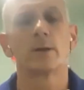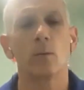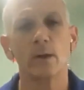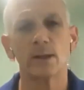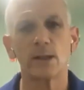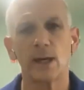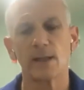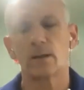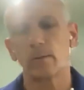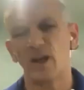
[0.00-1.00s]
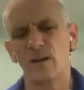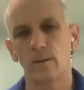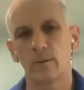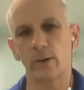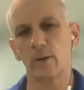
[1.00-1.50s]
what's the
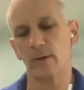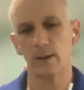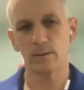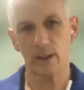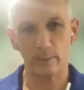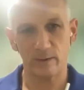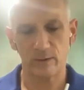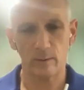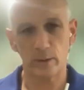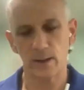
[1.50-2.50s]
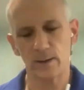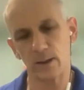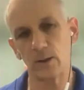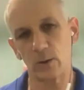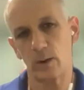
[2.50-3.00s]
estimated turnaround time if somebody
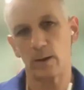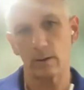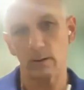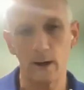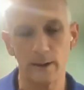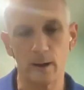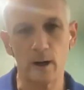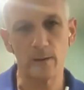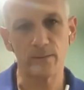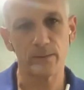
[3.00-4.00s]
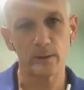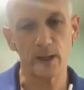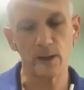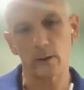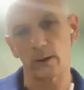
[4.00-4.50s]
sends you in there on off
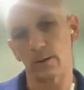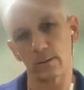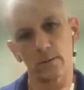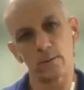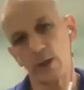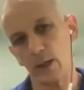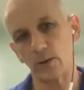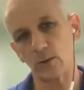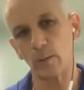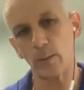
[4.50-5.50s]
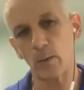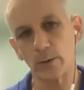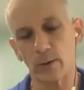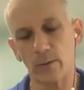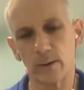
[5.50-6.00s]
and you're going to change to a
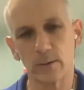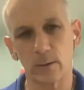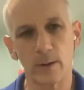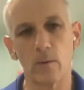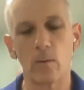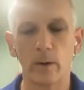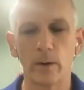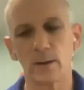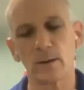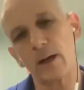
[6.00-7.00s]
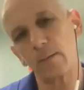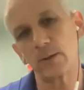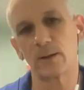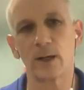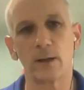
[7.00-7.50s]
proportional thruster? About what is the time does
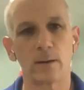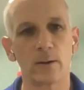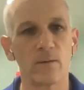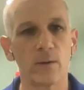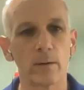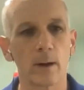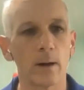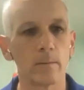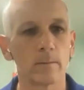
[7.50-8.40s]
it take to convert that?